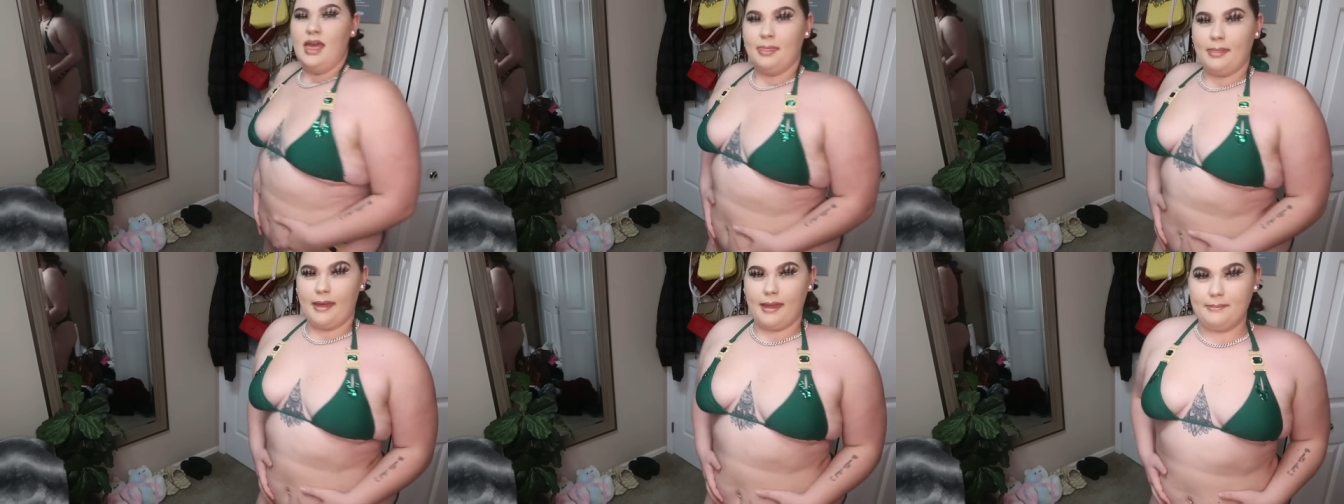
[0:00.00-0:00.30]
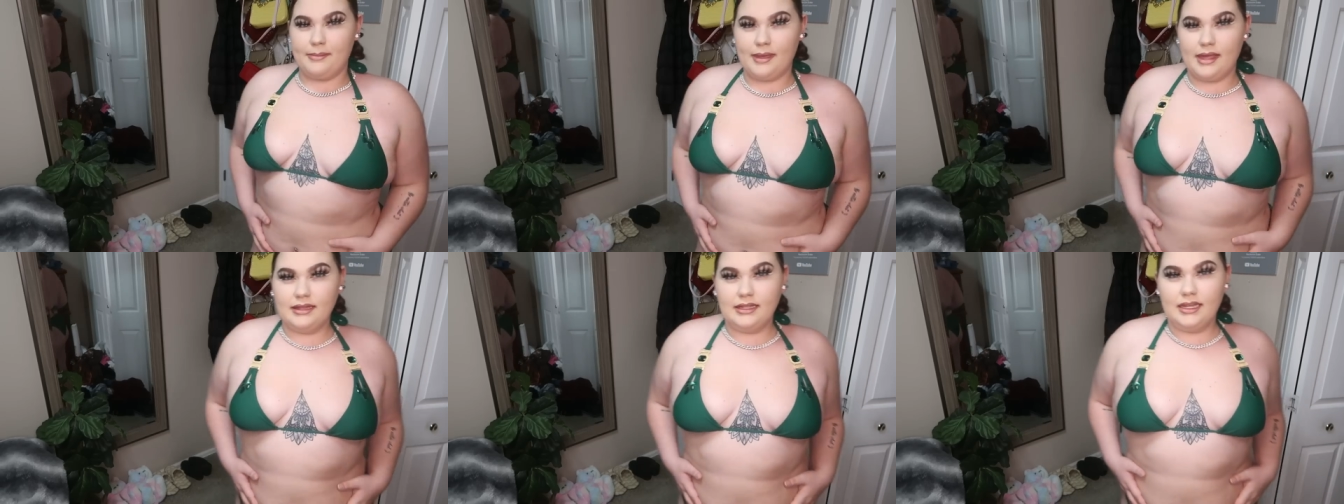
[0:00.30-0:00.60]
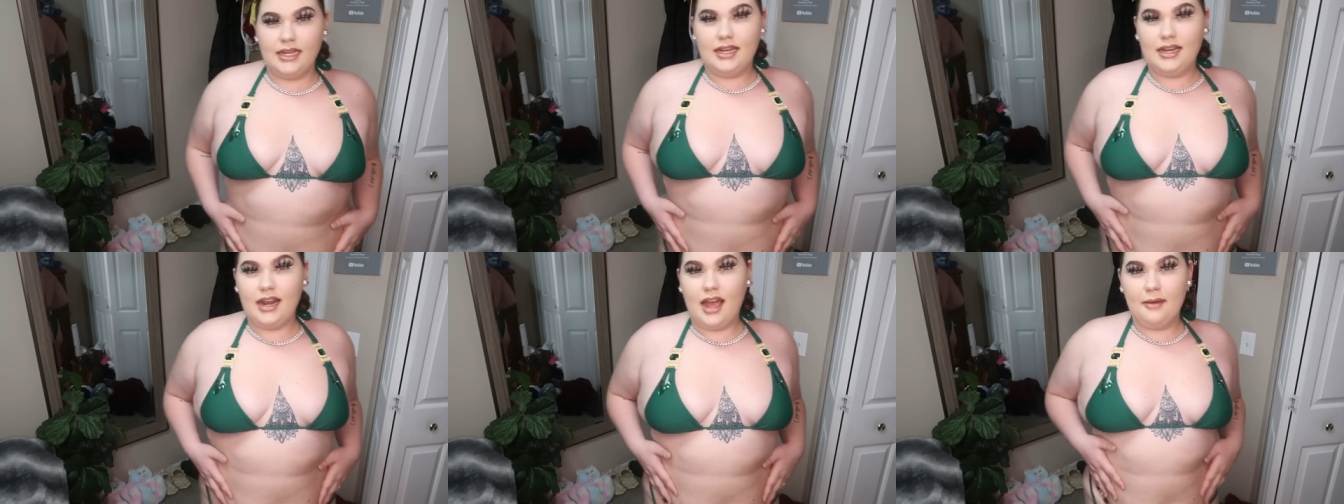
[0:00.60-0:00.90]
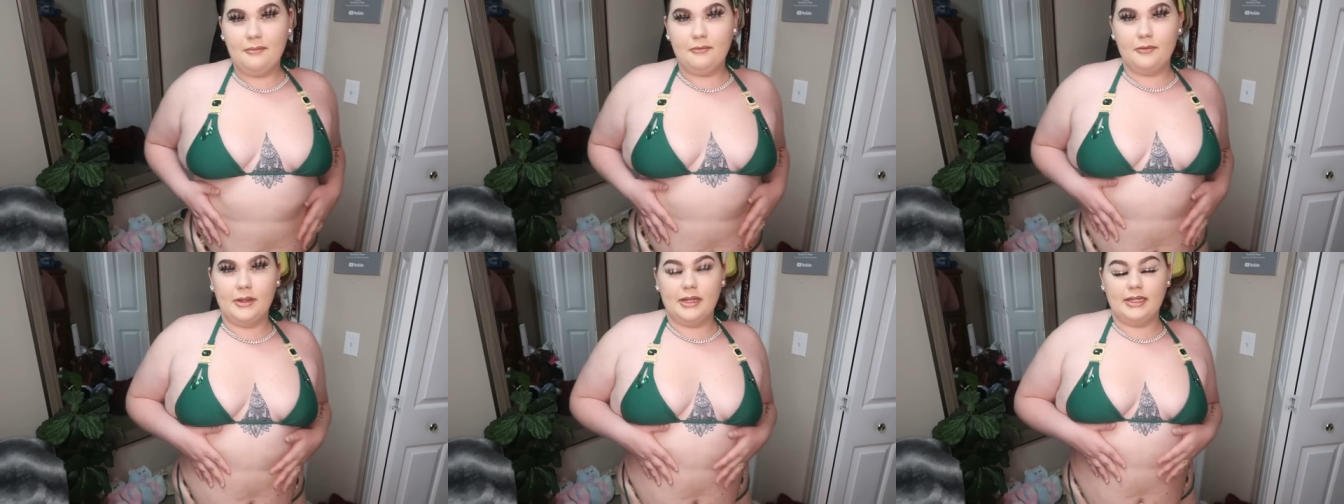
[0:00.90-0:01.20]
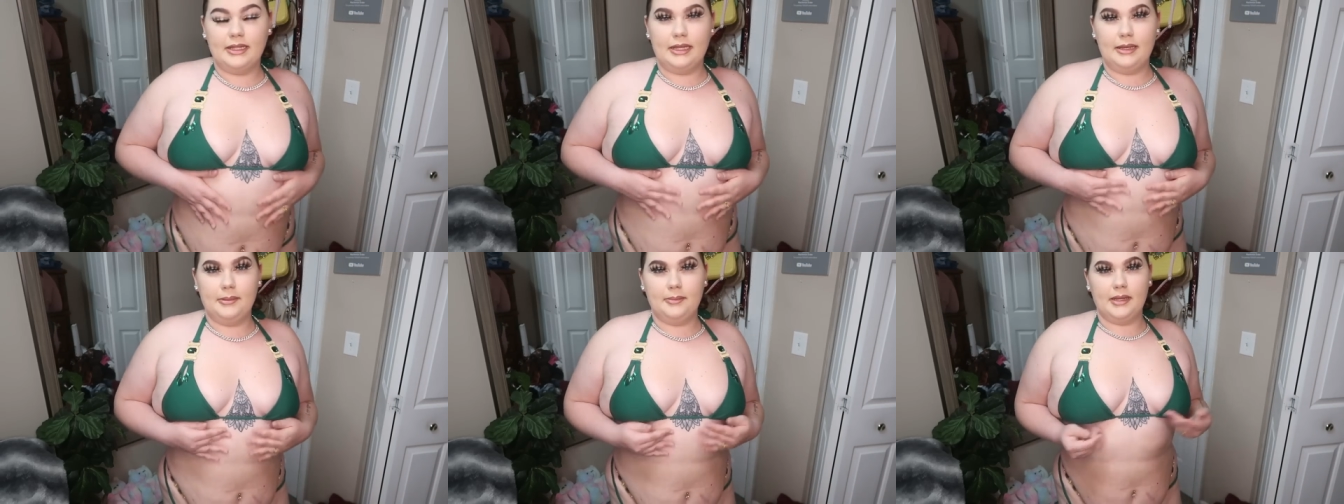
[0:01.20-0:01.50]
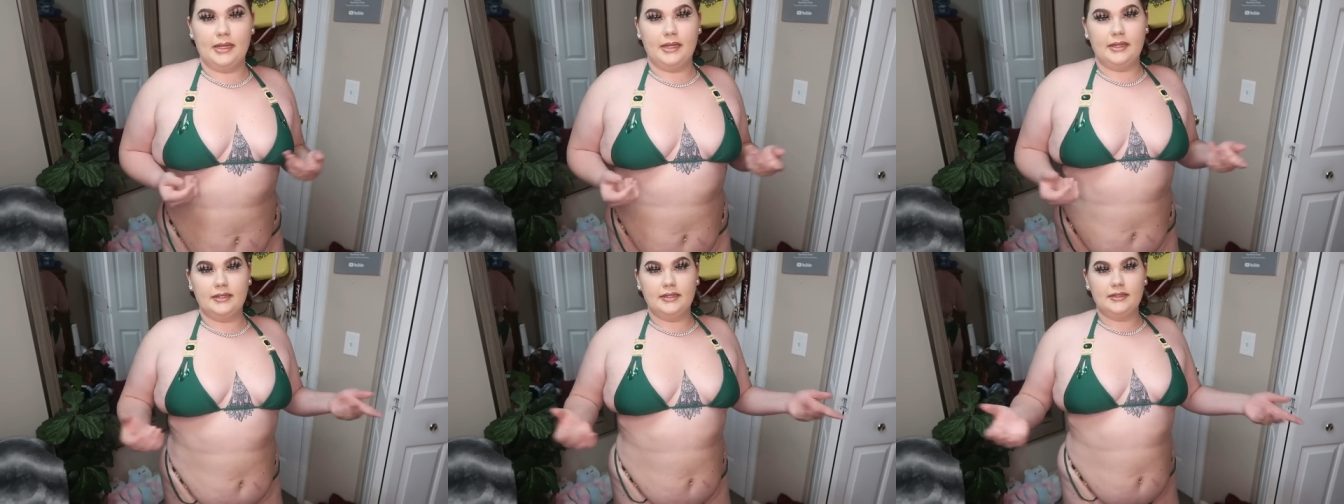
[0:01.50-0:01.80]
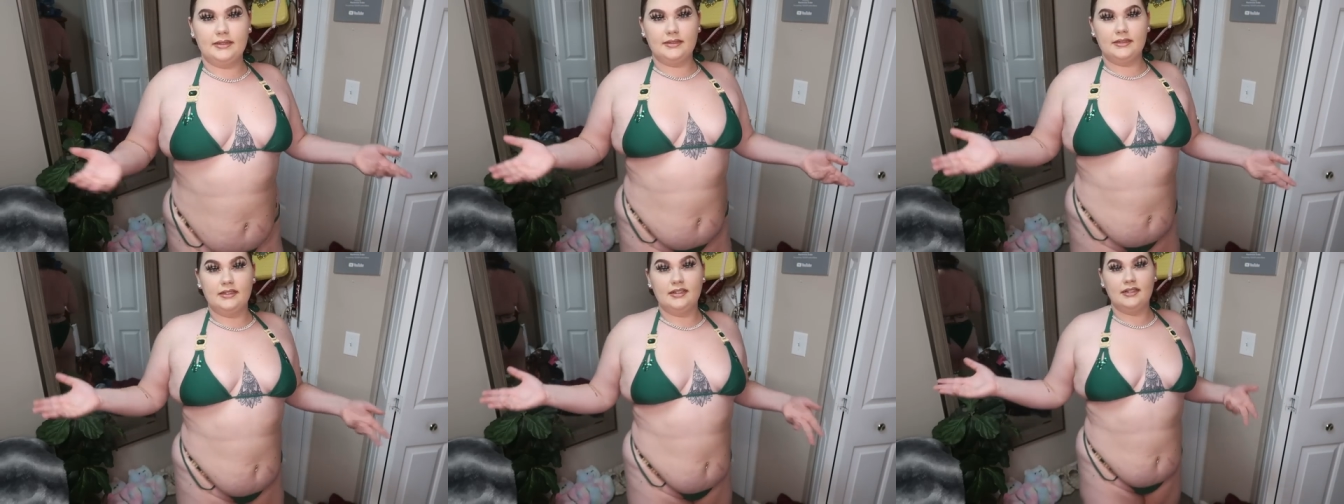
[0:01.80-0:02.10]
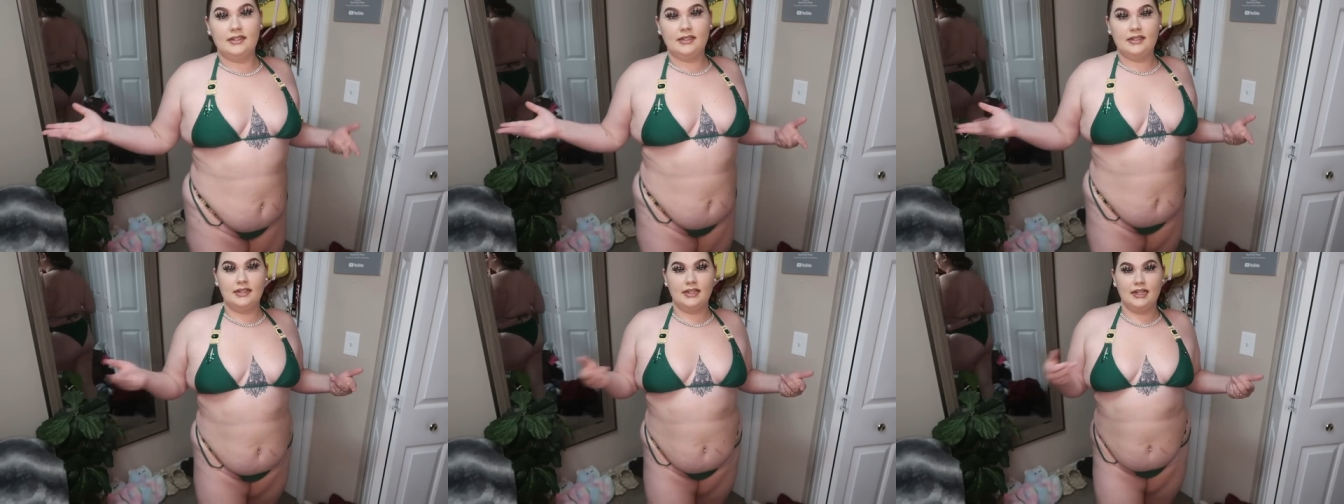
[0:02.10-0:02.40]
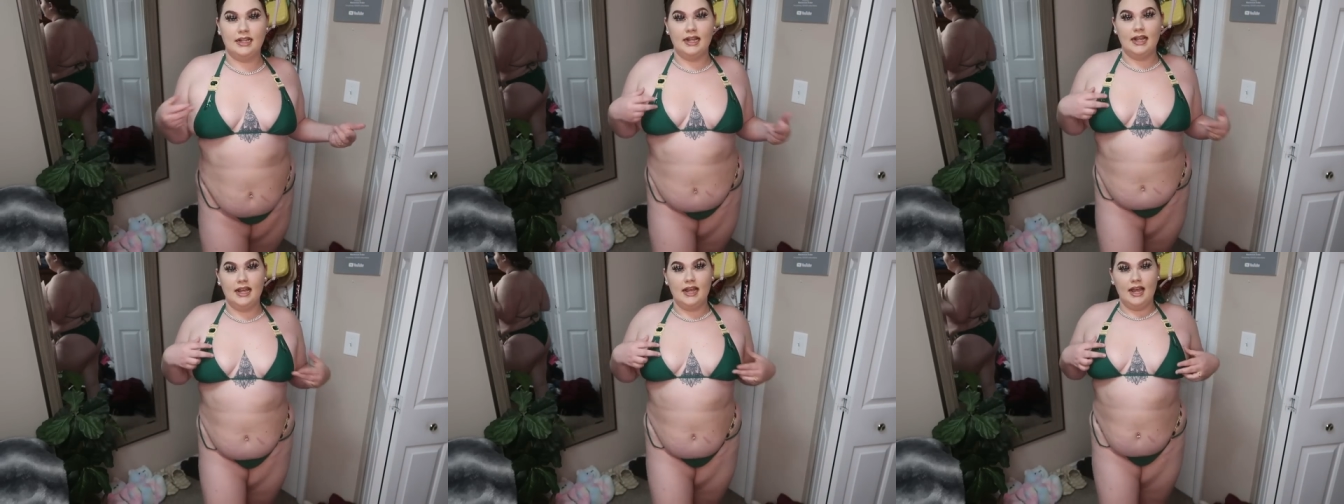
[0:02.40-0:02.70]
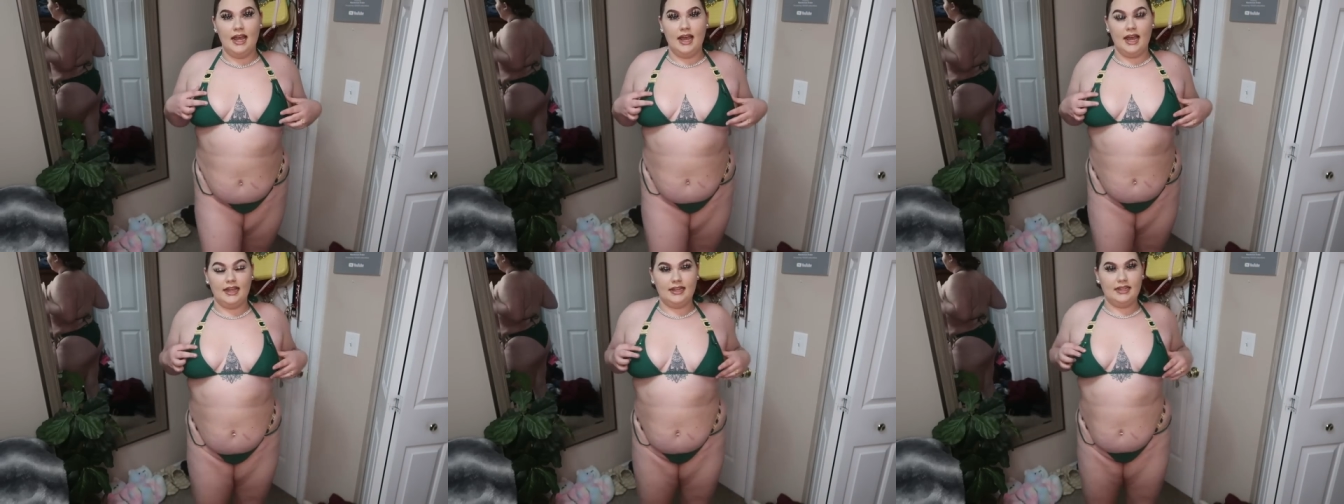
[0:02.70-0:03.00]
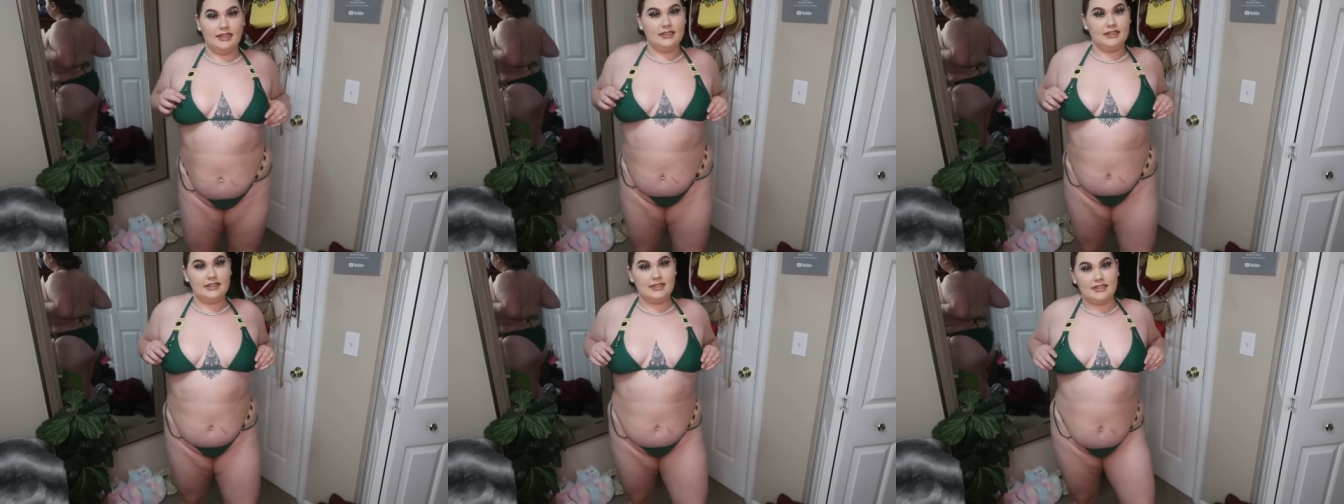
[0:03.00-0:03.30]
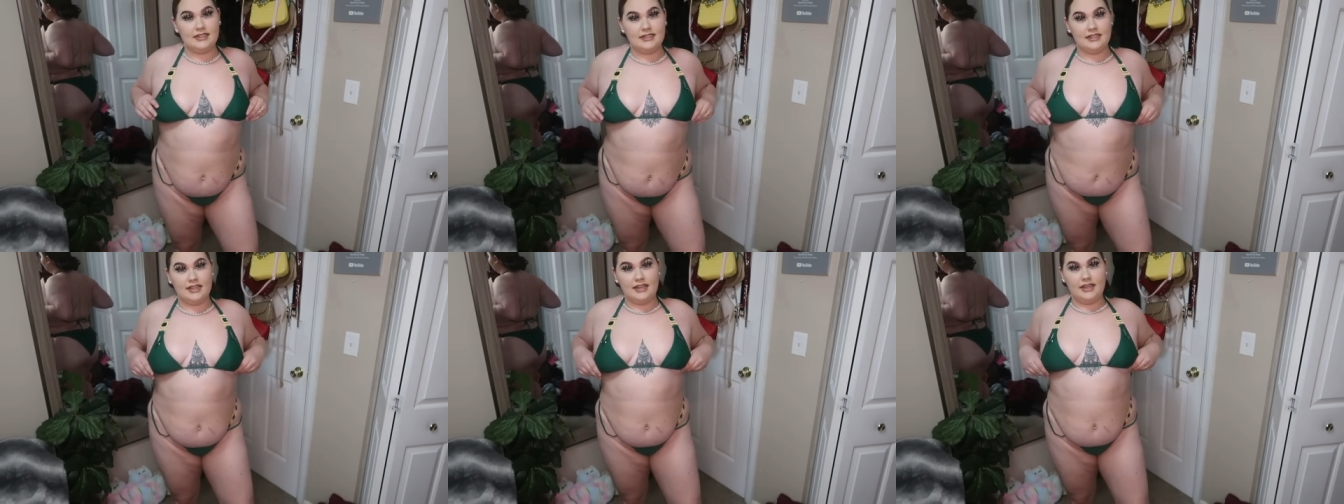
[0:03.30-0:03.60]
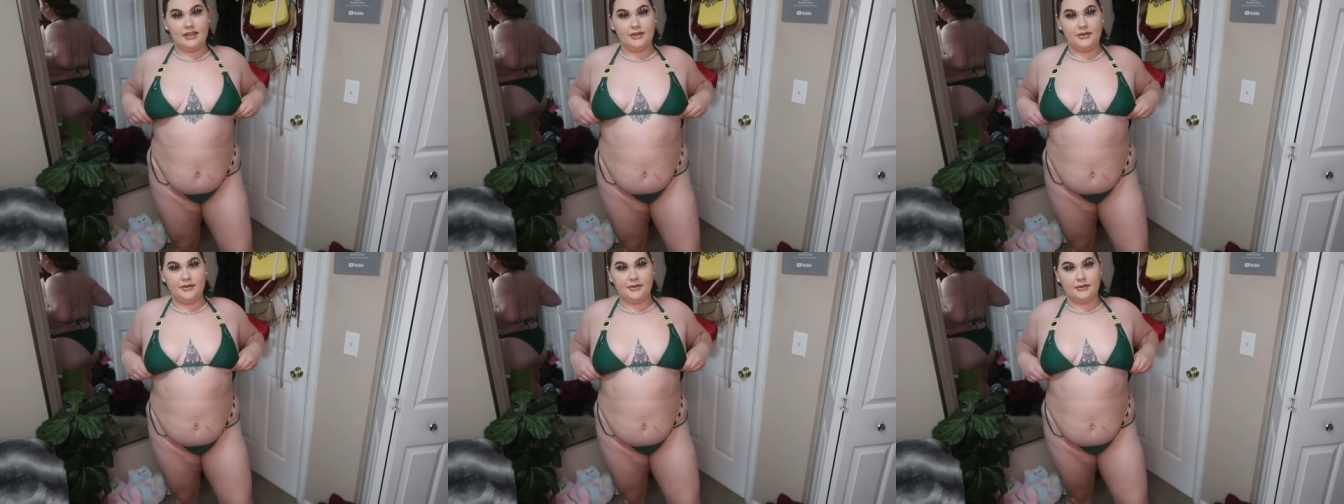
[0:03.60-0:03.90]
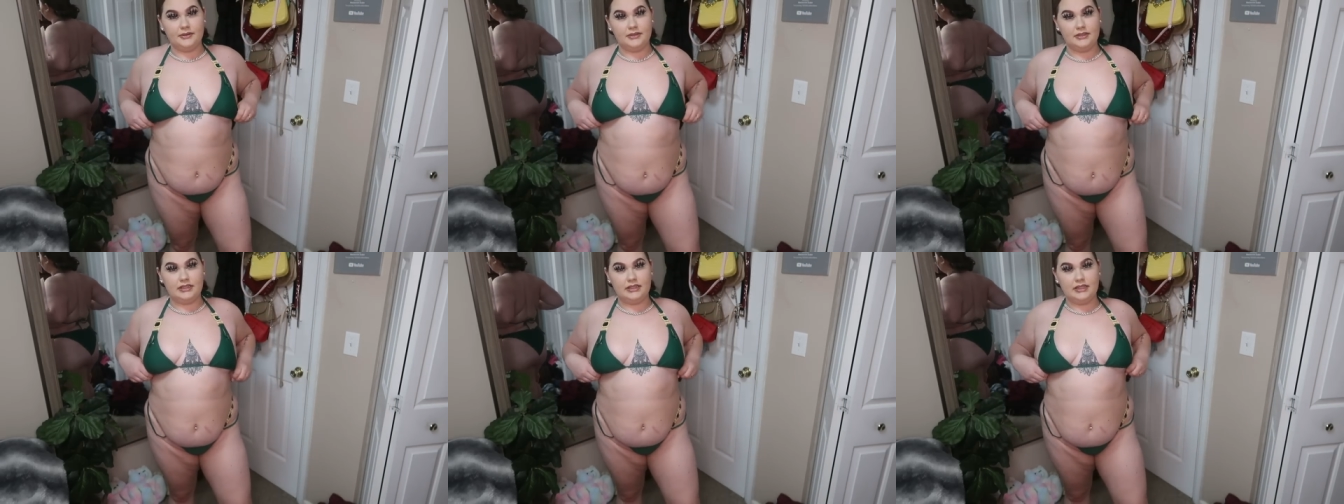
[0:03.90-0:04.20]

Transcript: My belly, not really, but I think this is cute.